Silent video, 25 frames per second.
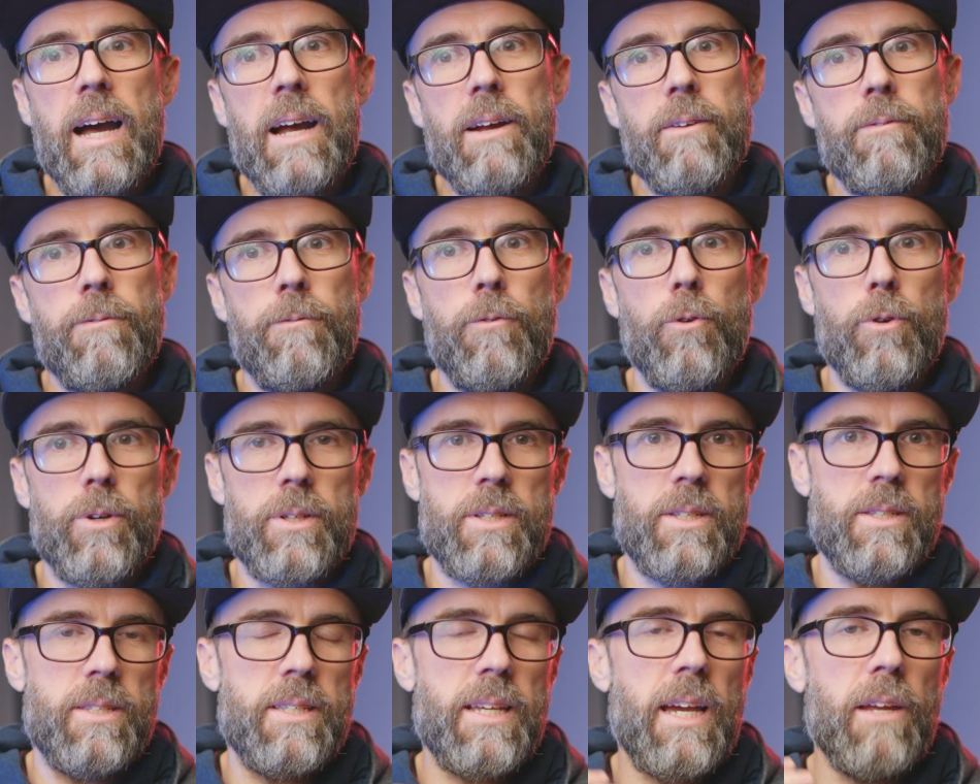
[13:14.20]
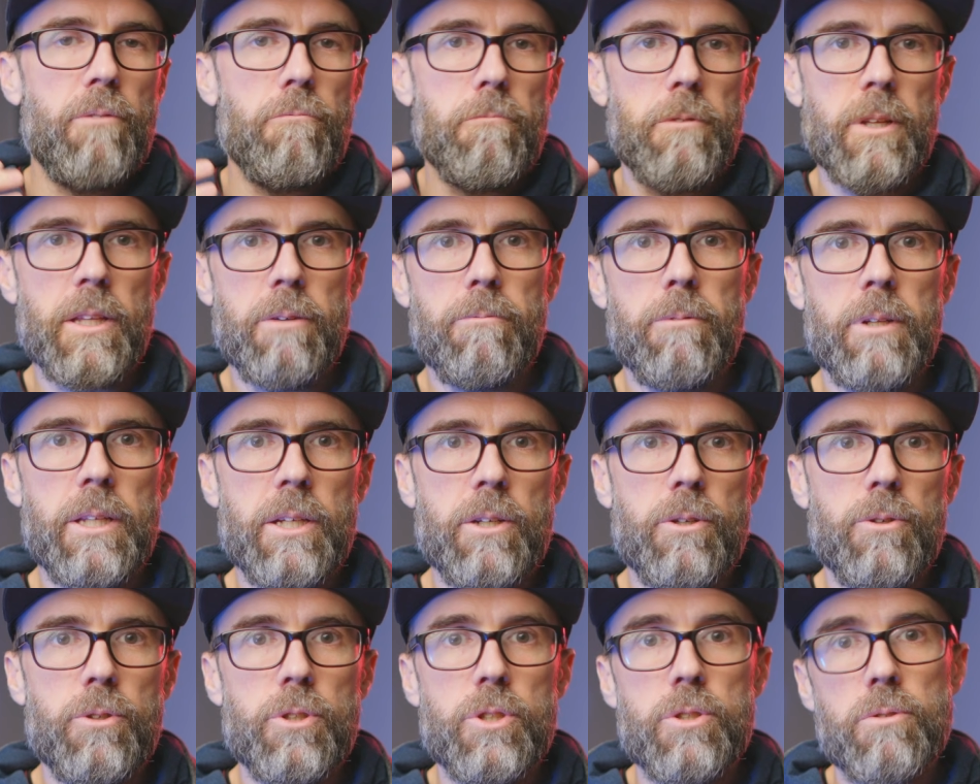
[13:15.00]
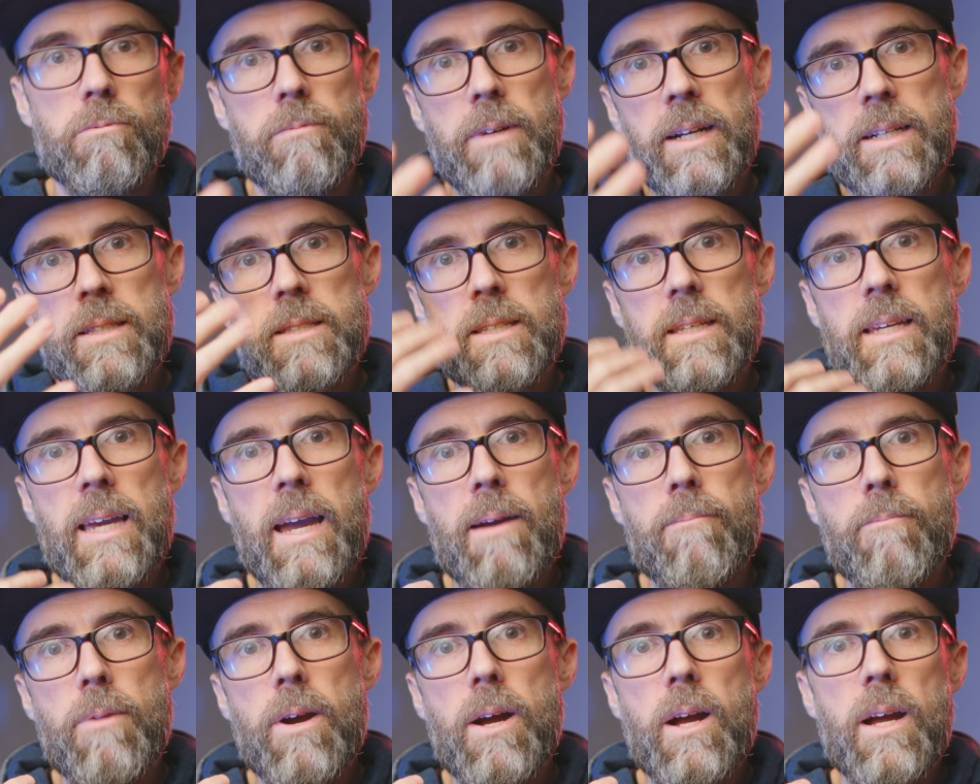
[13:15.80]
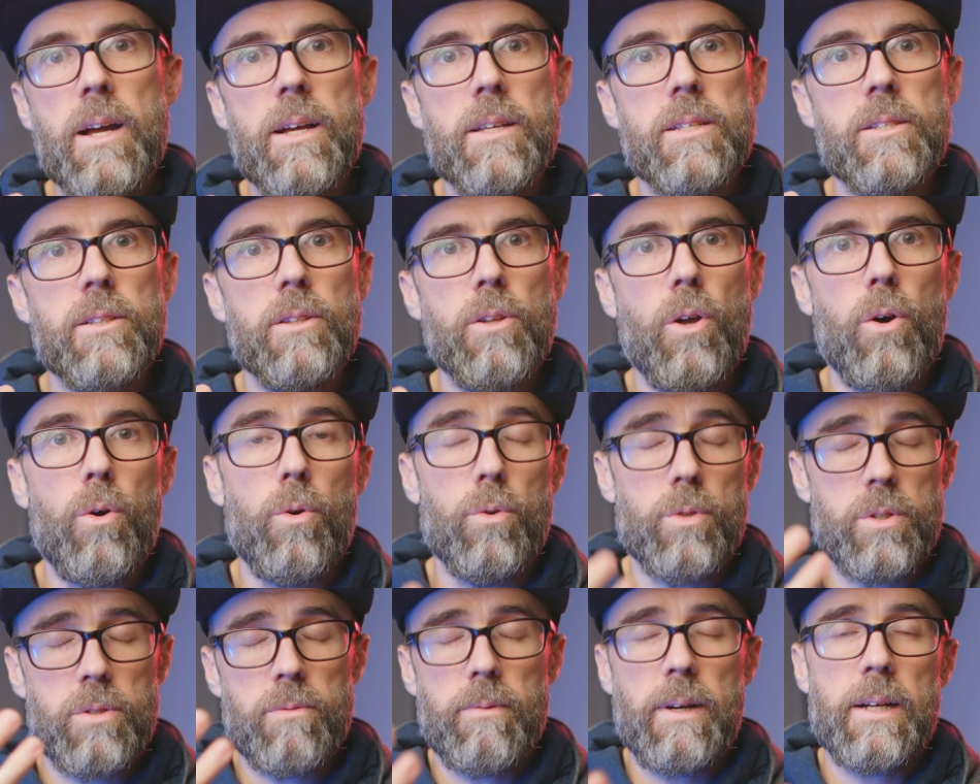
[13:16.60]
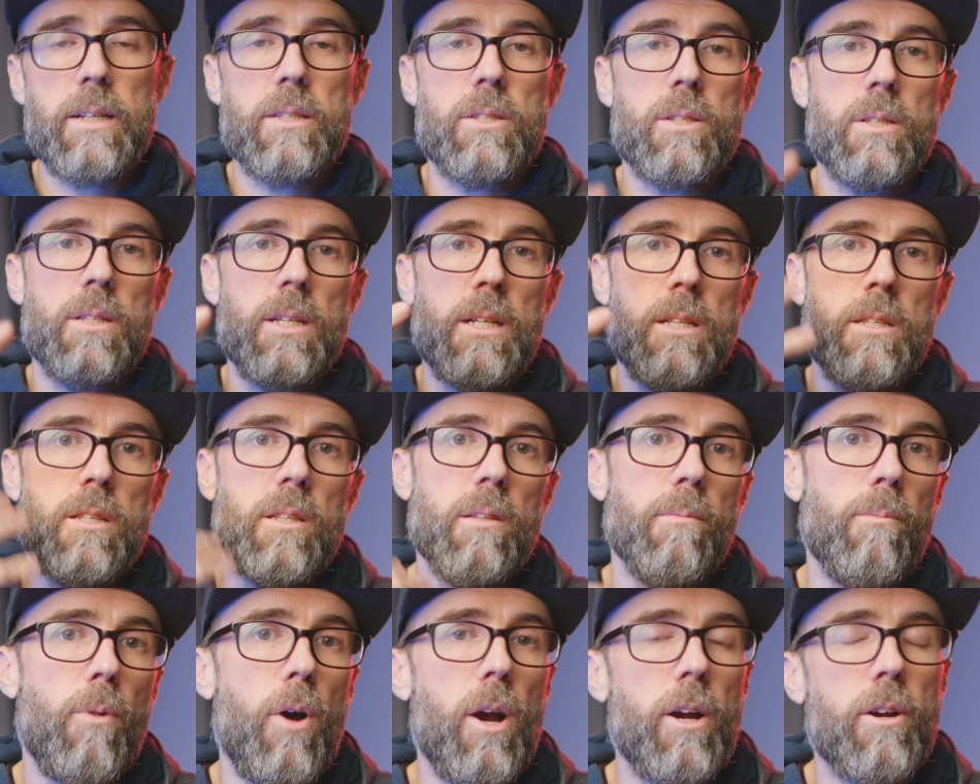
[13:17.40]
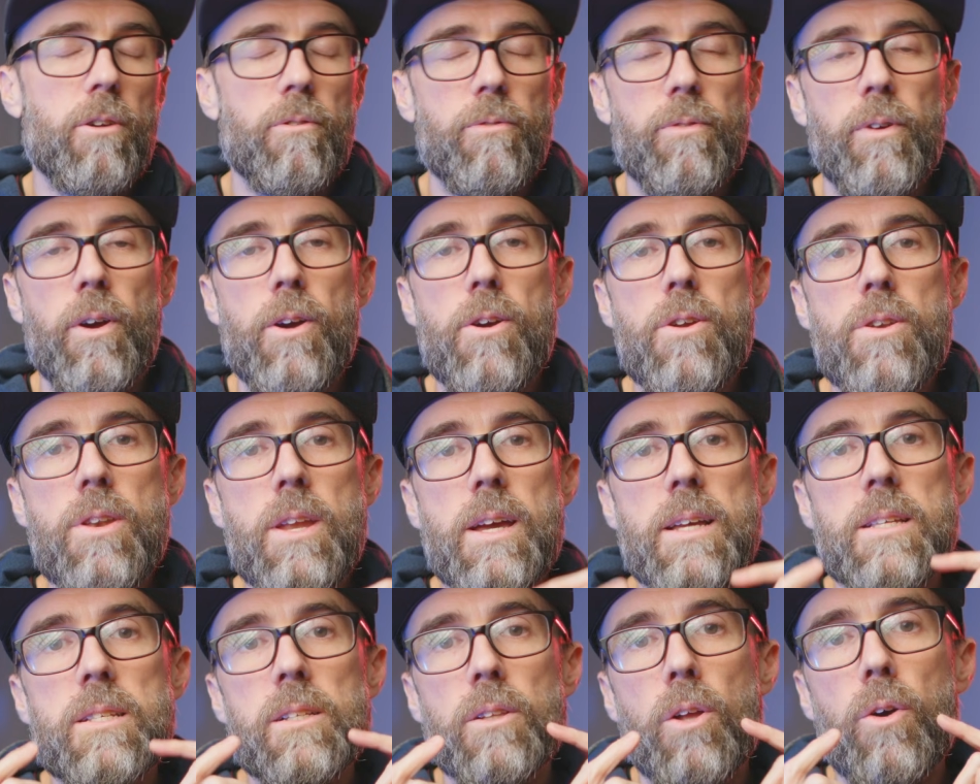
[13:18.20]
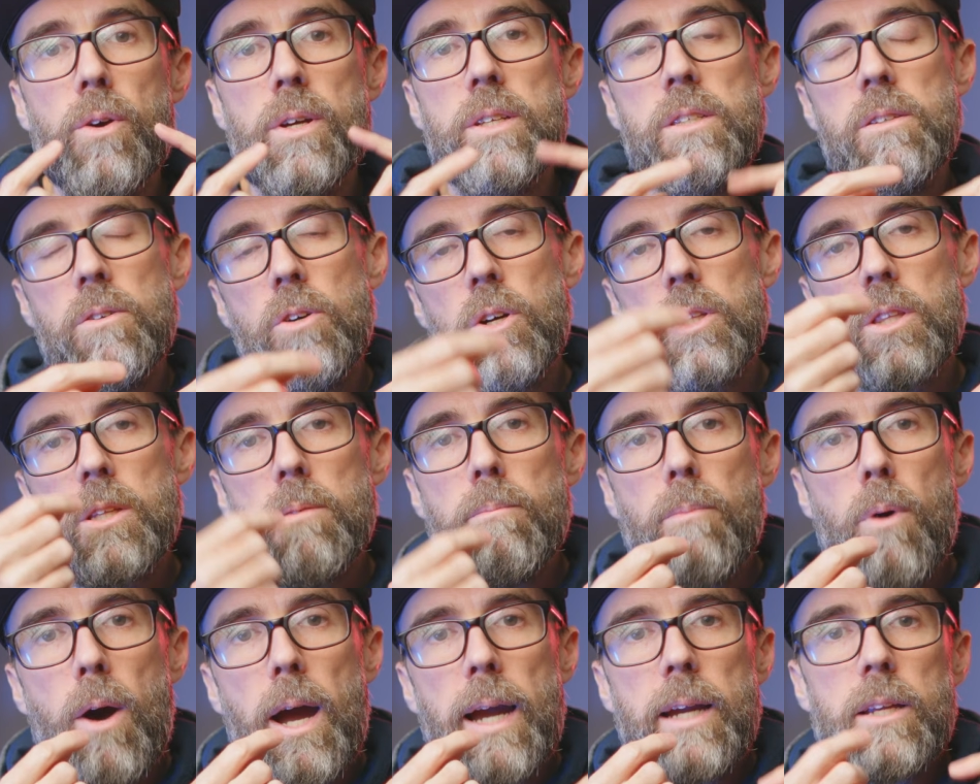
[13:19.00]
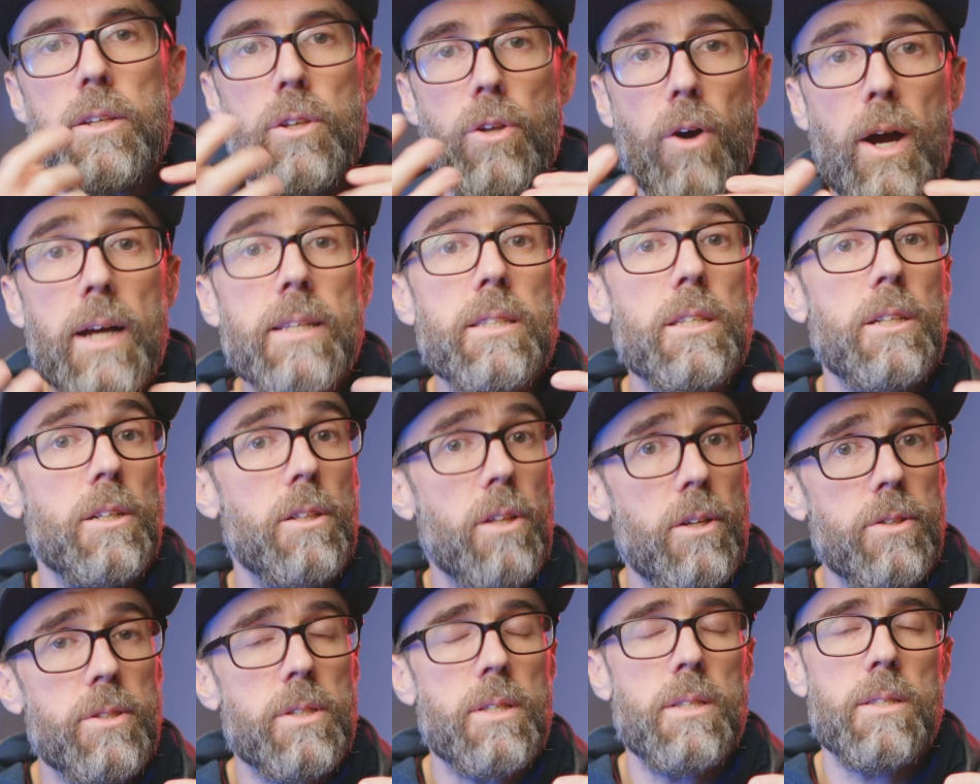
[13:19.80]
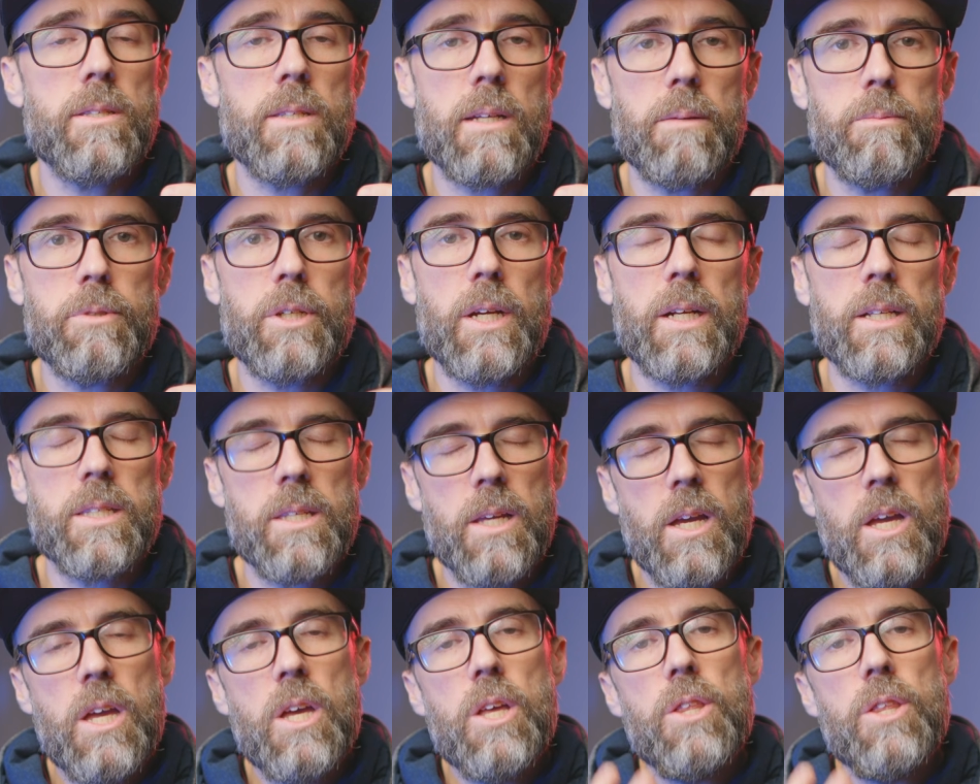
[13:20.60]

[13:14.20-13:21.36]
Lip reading: for it to sound really, really good direct to camera, or direct into the microphone, as long as you've got the mic nice and close to the subject,